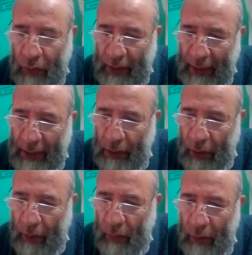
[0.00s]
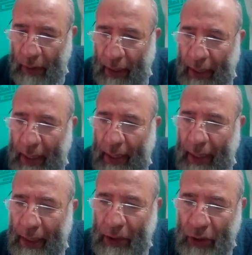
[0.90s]
or sex hormone
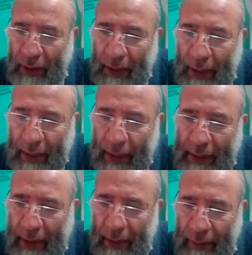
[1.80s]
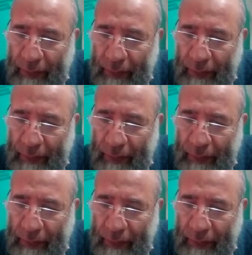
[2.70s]
and the genetic character